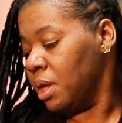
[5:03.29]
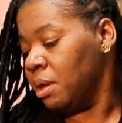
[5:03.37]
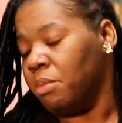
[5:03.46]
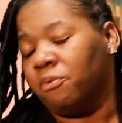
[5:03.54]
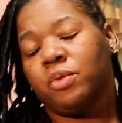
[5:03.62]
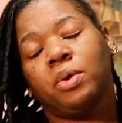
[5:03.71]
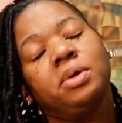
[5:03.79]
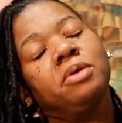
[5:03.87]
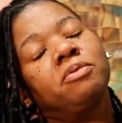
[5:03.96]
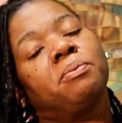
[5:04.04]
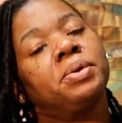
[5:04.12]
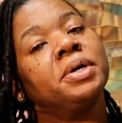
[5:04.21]
Before you
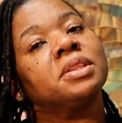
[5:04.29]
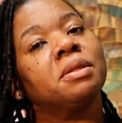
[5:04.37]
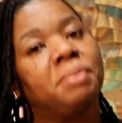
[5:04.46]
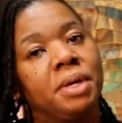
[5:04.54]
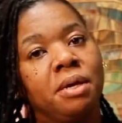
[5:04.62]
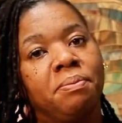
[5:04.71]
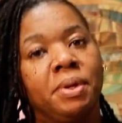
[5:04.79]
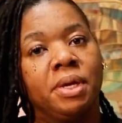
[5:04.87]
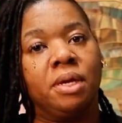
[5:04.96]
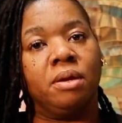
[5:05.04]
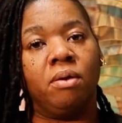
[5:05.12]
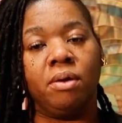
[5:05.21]
put the
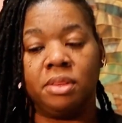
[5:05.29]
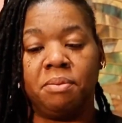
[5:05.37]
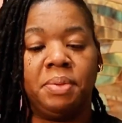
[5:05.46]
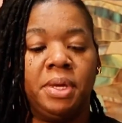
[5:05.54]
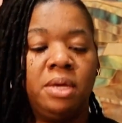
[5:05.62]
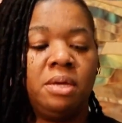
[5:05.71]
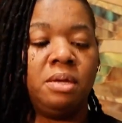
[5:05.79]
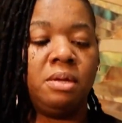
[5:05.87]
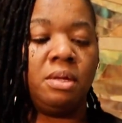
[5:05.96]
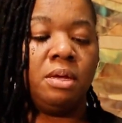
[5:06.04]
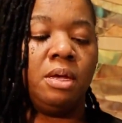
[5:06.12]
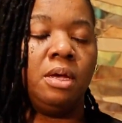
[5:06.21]
bedpan on the bed,
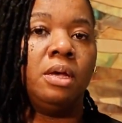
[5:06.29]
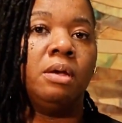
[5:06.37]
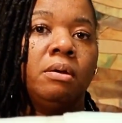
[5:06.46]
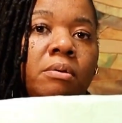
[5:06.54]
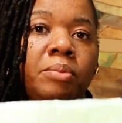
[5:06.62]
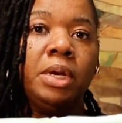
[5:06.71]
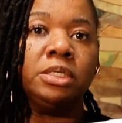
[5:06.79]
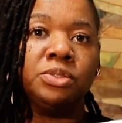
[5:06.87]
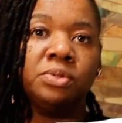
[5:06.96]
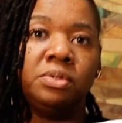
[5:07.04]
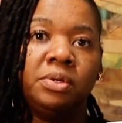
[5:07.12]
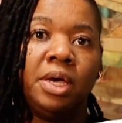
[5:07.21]
make sure
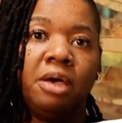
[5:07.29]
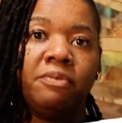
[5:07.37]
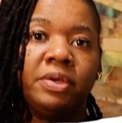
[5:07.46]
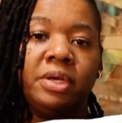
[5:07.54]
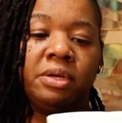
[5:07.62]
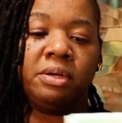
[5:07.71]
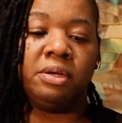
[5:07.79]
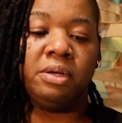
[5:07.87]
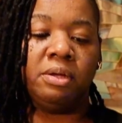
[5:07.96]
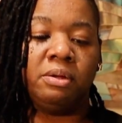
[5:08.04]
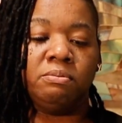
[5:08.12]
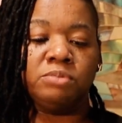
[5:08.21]
you have
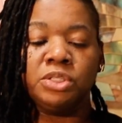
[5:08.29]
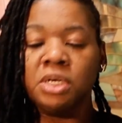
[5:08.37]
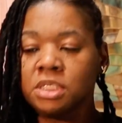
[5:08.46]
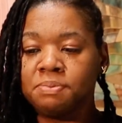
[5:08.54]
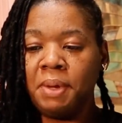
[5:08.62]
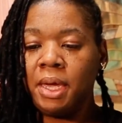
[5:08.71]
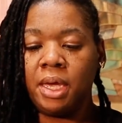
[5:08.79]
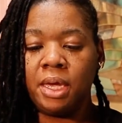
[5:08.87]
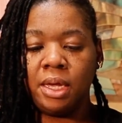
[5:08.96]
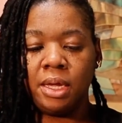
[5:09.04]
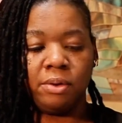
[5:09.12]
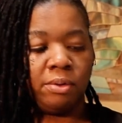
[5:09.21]
a Chuck's
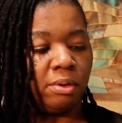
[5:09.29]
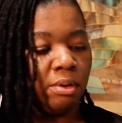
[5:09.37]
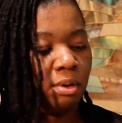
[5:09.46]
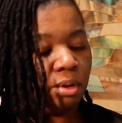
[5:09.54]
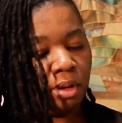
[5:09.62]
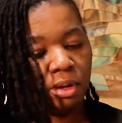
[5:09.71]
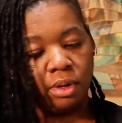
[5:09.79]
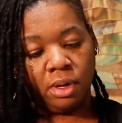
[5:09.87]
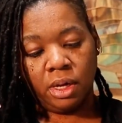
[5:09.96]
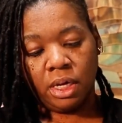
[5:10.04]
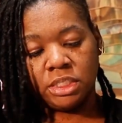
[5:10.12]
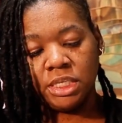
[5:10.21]
pad or
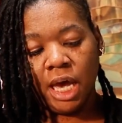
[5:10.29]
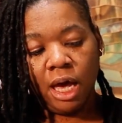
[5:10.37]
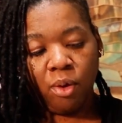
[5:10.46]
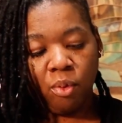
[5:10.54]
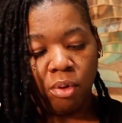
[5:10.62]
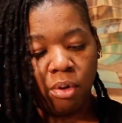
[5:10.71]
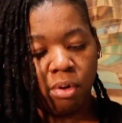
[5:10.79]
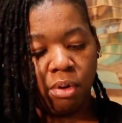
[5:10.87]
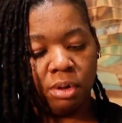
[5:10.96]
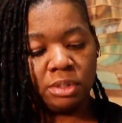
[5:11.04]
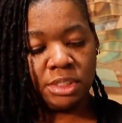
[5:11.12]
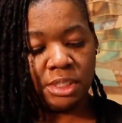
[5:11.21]
a towel
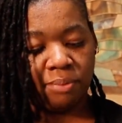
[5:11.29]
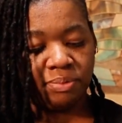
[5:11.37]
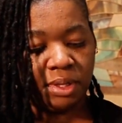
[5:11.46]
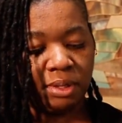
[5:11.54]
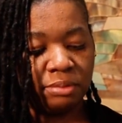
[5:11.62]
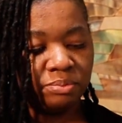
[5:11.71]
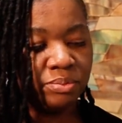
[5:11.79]
or something.